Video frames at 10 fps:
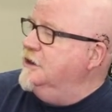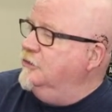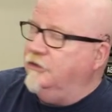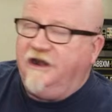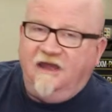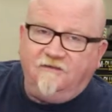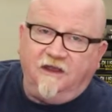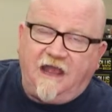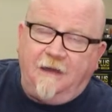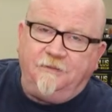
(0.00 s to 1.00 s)
We're have a
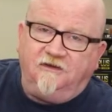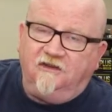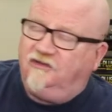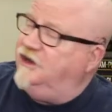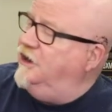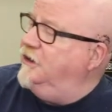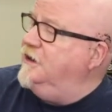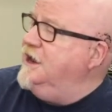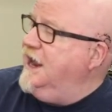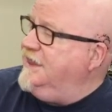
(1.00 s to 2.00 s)
competition
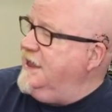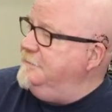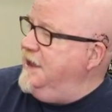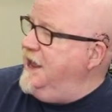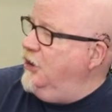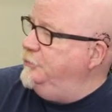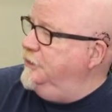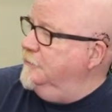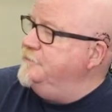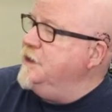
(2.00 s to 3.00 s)
here, and that may help you.